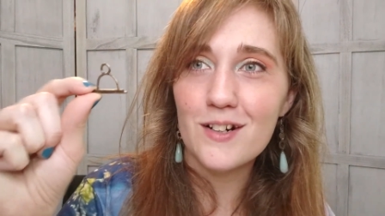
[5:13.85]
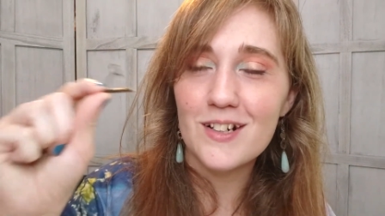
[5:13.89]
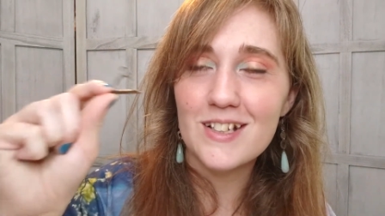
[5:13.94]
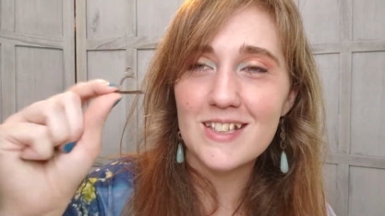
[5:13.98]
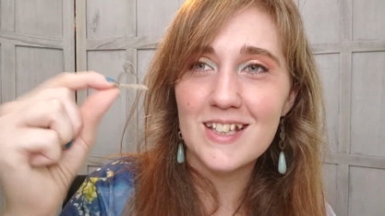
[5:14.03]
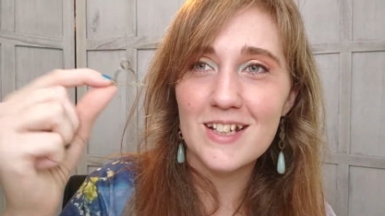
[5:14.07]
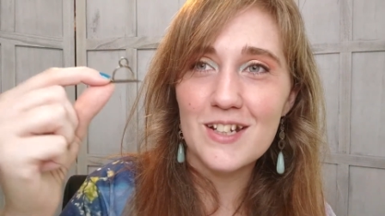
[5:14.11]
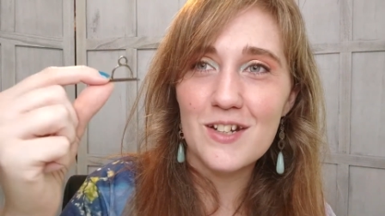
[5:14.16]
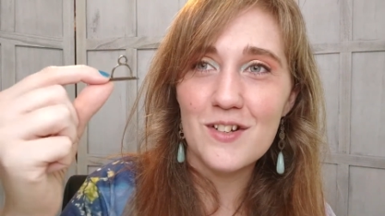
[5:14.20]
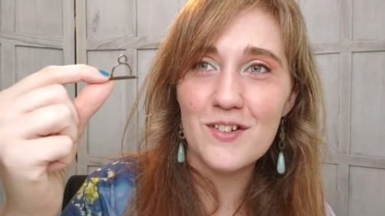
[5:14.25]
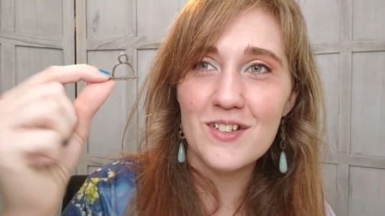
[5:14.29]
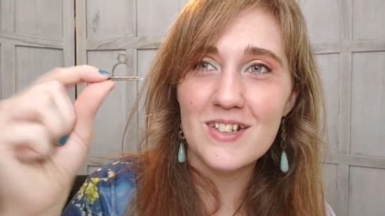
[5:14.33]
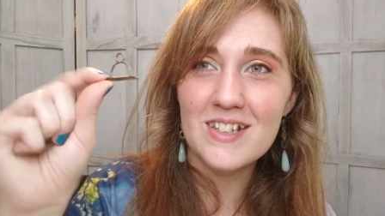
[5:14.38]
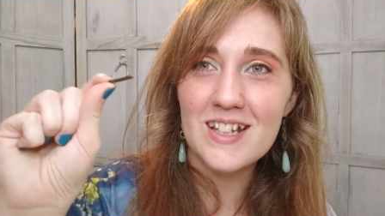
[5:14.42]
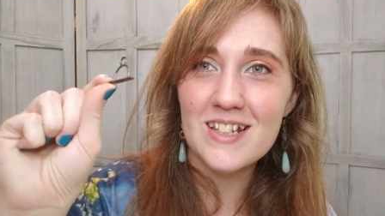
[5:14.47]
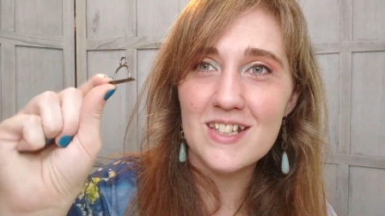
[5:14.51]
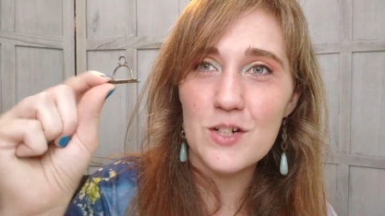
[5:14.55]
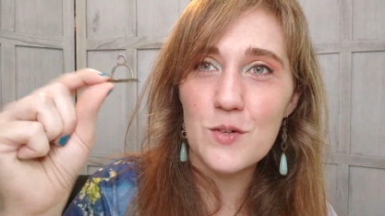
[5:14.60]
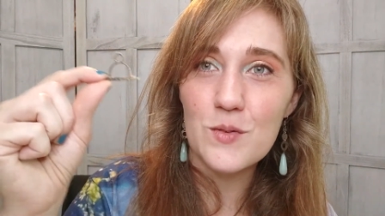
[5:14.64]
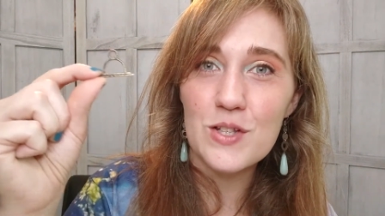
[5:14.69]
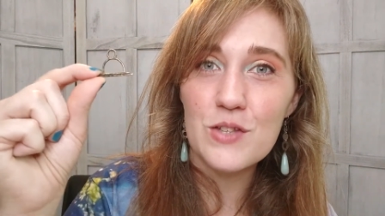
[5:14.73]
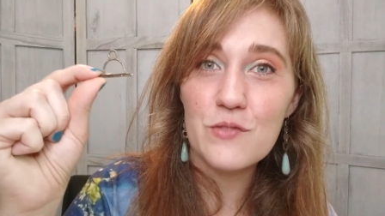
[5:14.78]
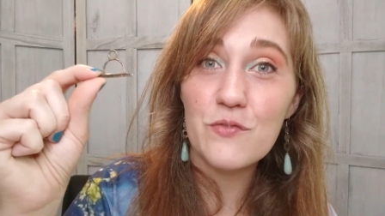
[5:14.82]
because I know this
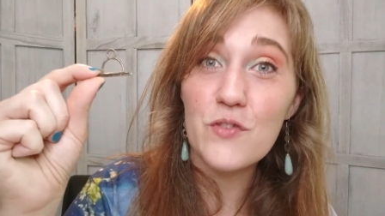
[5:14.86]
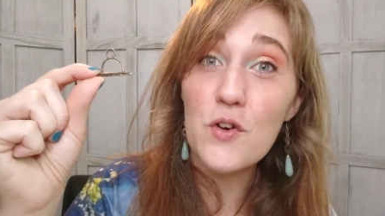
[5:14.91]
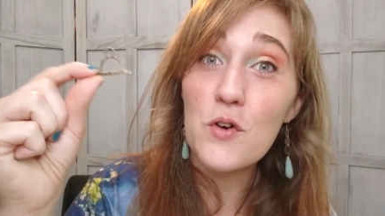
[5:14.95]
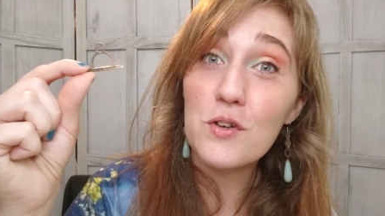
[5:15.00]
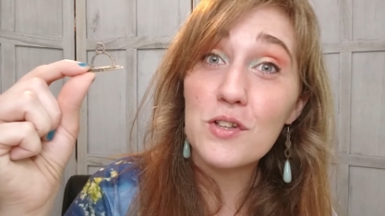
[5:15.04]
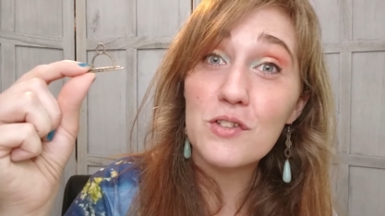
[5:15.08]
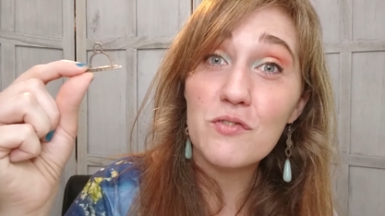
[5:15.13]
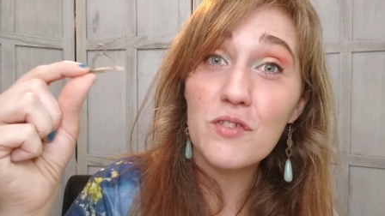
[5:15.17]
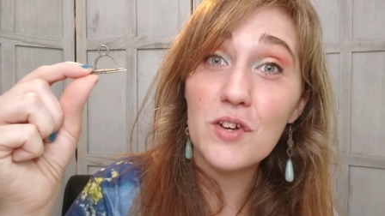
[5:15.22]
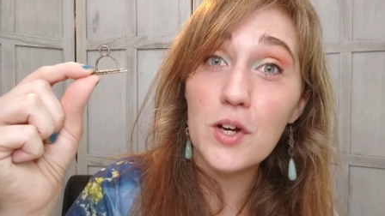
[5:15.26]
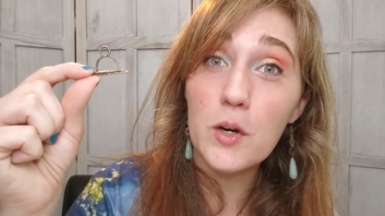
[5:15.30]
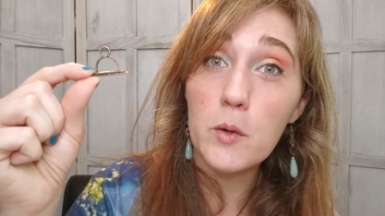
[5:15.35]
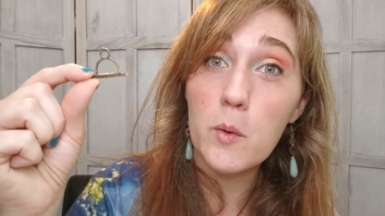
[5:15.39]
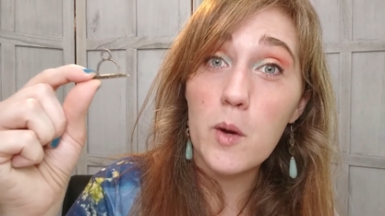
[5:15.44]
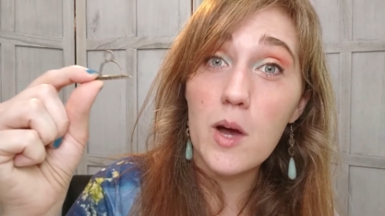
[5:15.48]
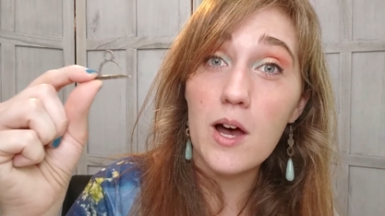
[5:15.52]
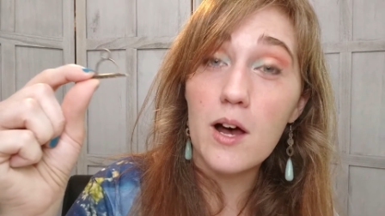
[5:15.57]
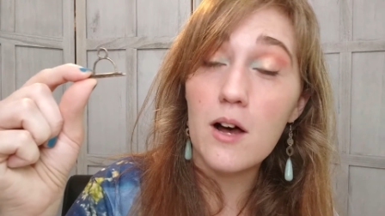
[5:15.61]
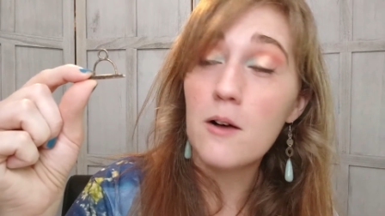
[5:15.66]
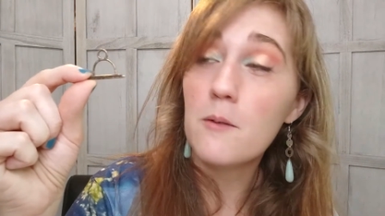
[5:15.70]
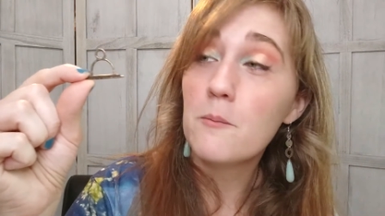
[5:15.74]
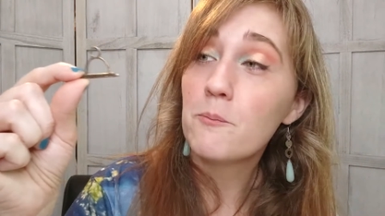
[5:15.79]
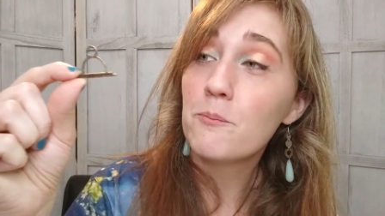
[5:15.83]
doesn't always focus very
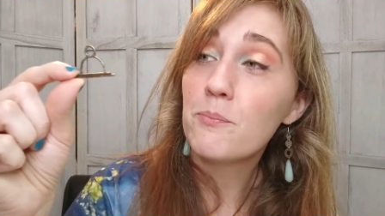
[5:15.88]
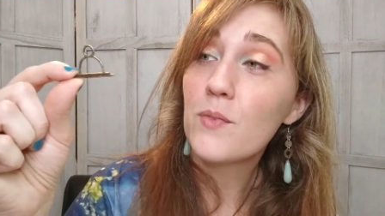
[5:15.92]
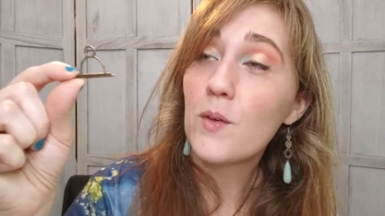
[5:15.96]
well